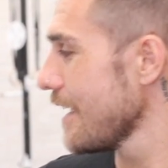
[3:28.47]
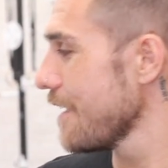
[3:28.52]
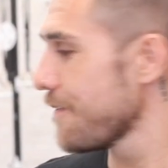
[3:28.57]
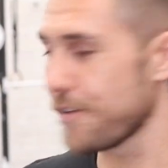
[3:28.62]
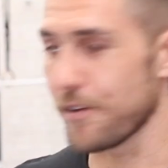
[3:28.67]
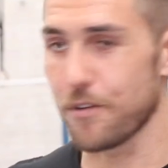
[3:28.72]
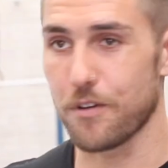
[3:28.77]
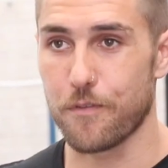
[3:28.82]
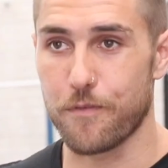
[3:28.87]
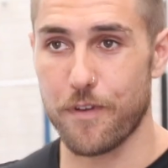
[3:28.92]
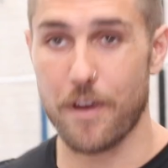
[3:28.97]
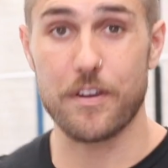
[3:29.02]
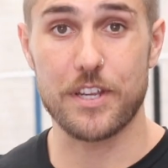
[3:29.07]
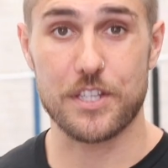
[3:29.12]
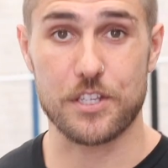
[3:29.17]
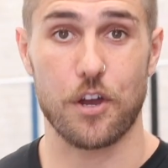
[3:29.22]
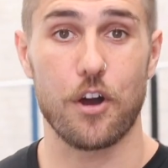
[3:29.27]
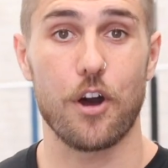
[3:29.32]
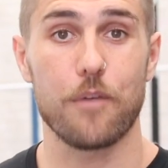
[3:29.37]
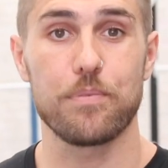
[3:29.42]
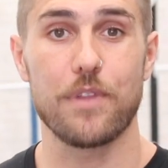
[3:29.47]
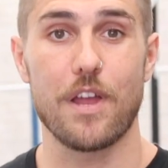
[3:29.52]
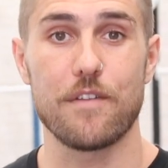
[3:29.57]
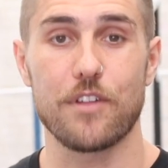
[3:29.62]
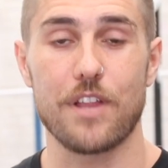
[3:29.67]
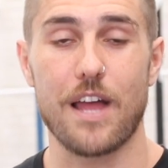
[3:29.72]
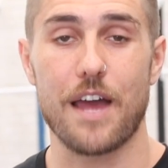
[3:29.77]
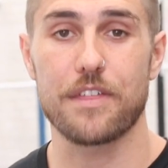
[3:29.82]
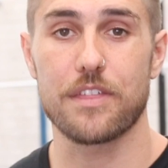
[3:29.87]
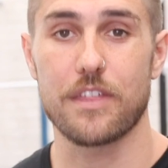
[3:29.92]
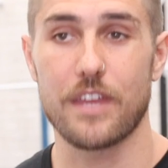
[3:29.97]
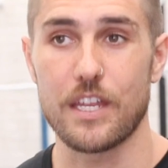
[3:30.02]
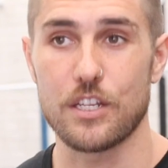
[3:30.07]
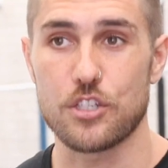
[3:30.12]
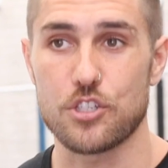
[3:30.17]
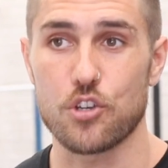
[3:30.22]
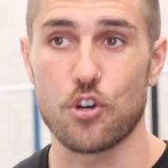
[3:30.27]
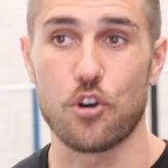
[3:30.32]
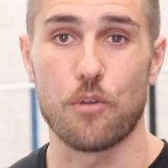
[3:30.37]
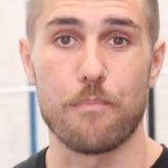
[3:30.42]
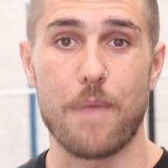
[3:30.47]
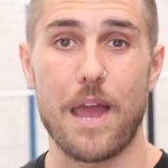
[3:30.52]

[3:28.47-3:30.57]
if you're a very top level athlete, sure,